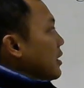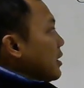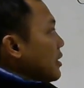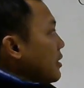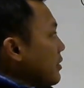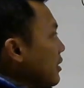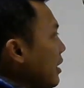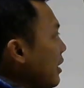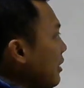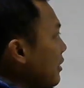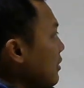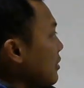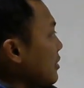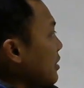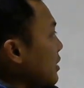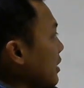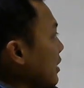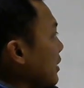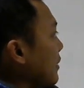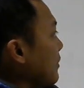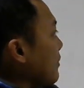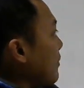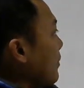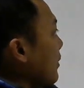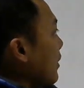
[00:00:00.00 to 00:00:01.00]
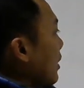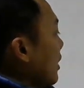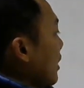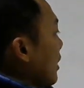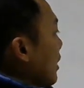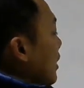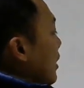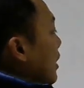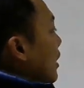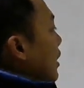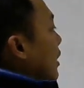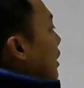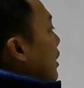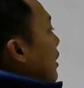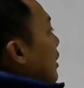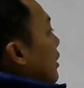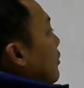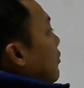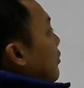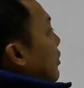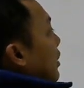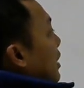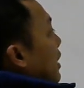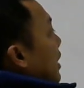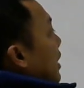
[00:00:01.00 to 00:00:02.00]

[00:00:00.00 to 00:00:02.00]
Now you see, when